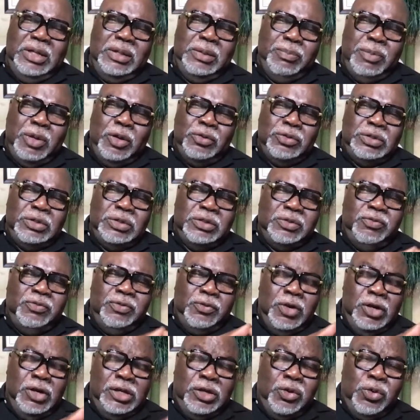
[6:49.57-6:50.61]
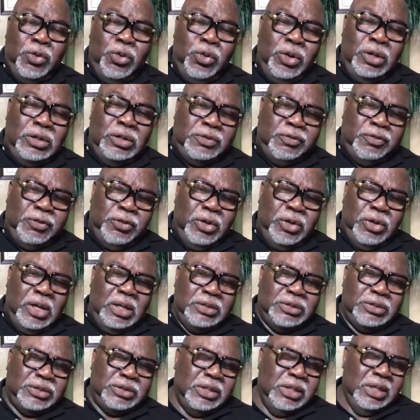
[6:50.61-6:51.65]
And Moses records for
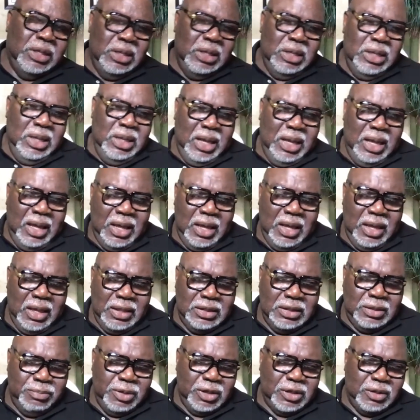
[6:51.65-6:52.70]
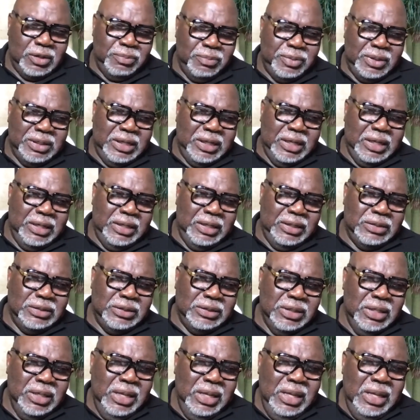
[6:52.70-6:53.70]
us the book of beginnings.